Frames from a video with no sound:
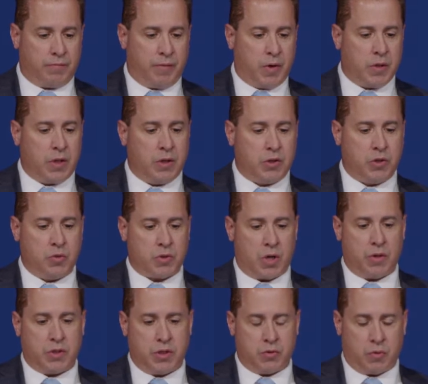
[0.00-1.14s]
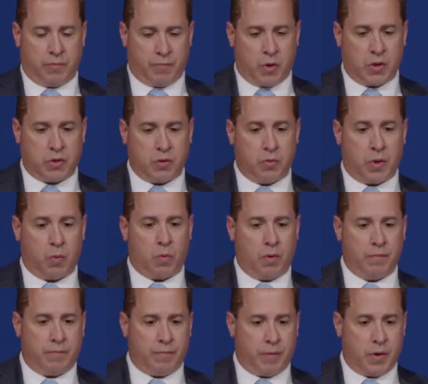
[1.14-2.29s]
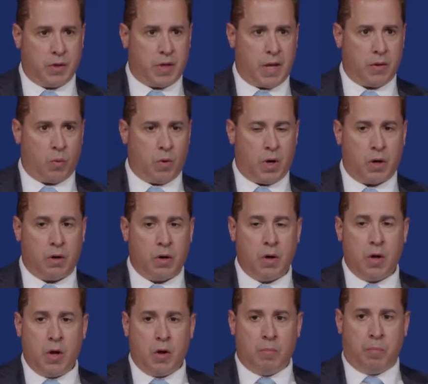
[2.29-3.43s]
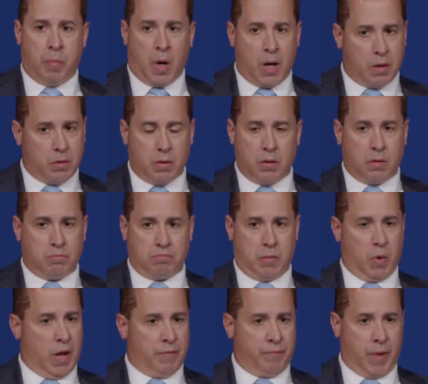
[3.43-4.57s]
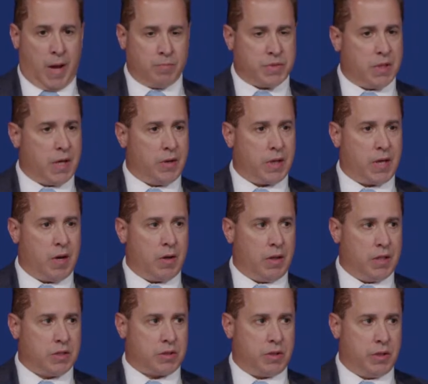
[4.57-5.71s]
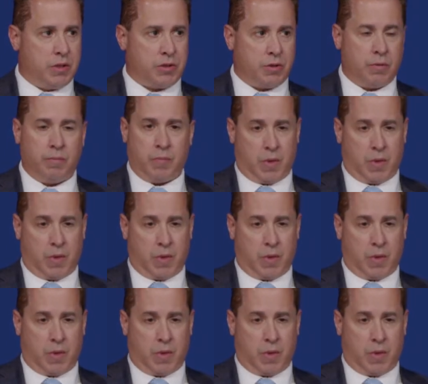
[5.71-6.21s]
funding issues are that she's referring to that weren't funded on the water, but if I'm sitting on the county legislature,